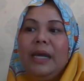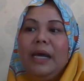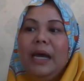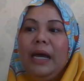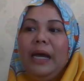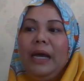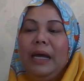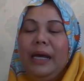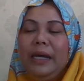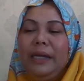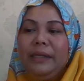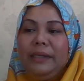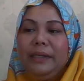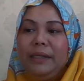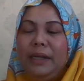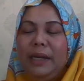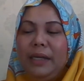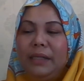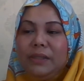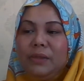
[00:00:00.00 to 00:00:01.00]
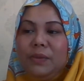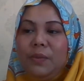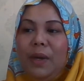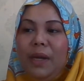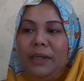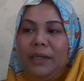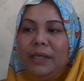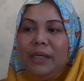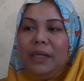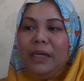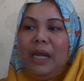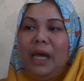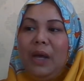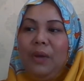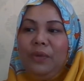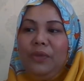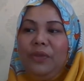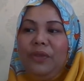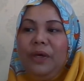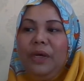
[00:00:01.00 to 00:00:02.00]
The next one,
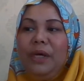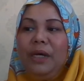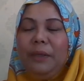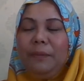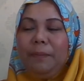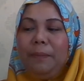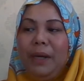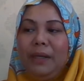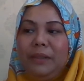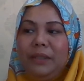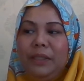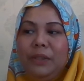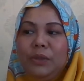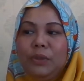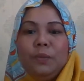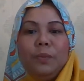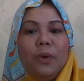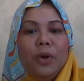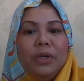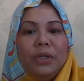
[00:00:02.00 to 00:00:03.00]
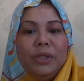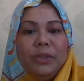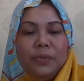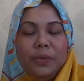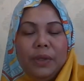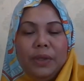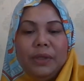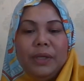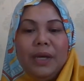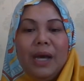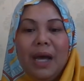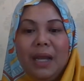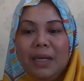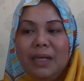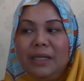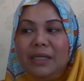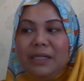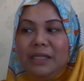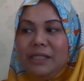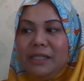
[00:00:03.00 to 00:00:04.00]
allow third party to monitoring the
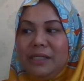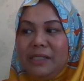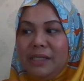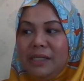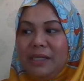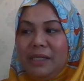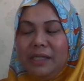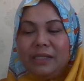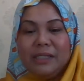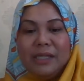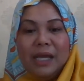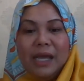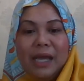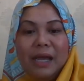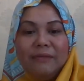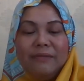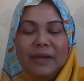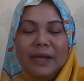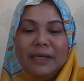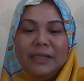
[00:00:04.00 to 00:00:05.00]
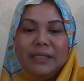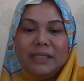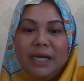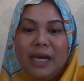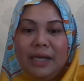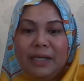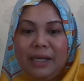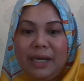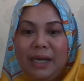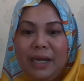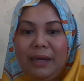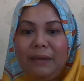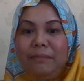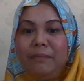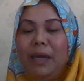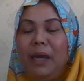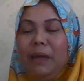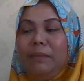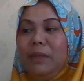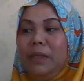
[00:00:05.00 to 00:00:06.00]
halal agency itself, like
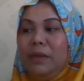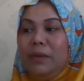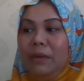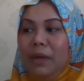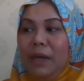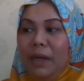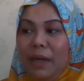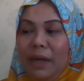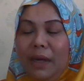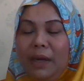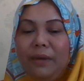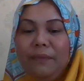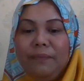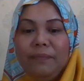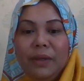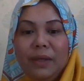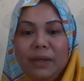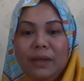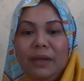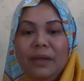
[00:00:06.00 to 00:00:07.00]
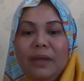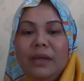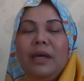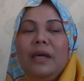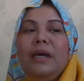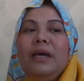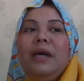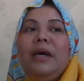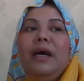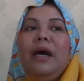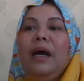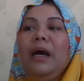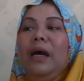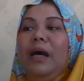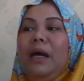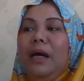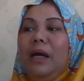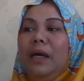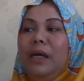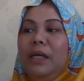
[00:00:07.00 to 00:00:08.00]
JAKIM, MQA,
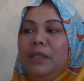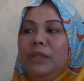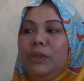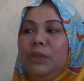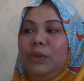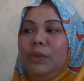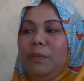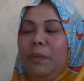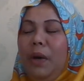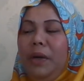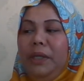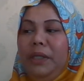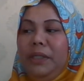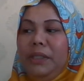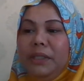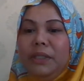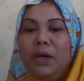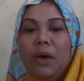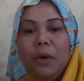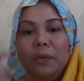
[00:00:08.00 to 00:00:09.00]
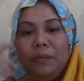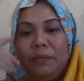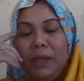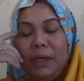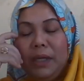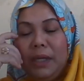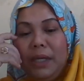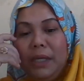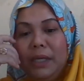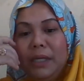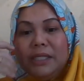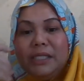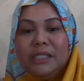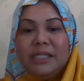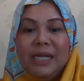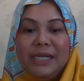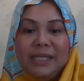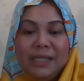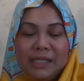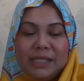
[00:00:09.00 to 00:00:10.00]
yeah, to monitor on the
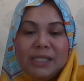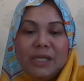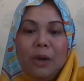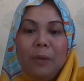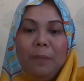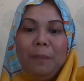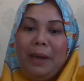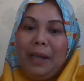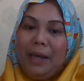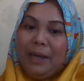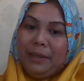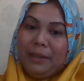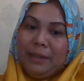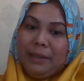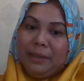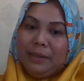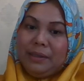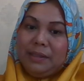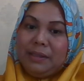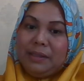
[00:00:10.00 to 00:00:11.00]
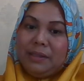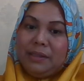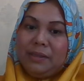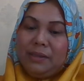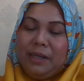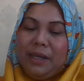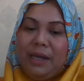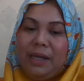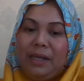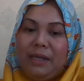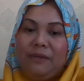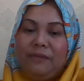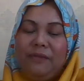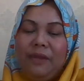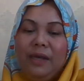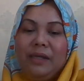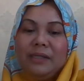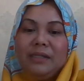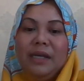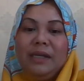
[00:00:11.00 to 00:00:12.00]
standards compliant, so that if
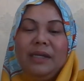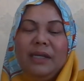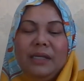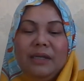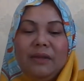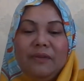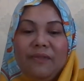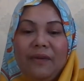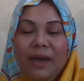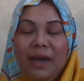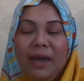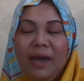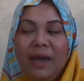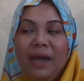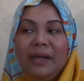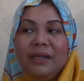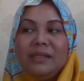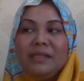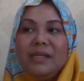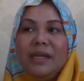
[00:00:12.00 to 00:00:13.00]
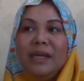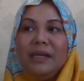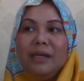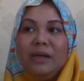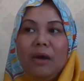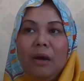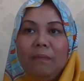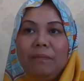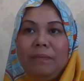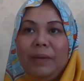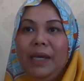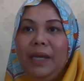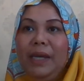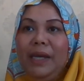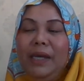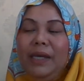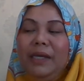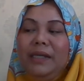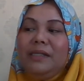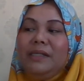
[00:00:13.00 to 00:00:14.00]
there's any defects, any
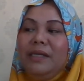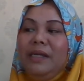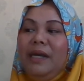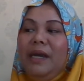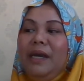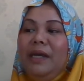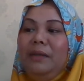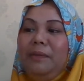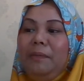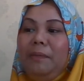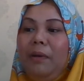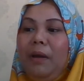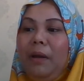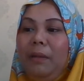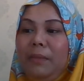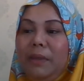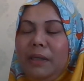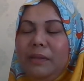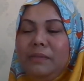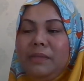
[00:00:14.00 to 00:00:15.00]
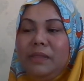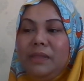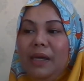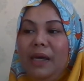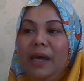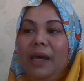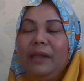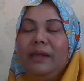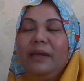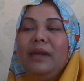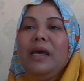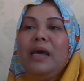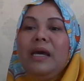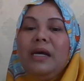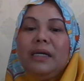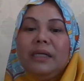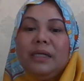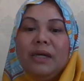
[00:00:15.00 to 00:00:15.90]
complaints, yeah, any problems, then a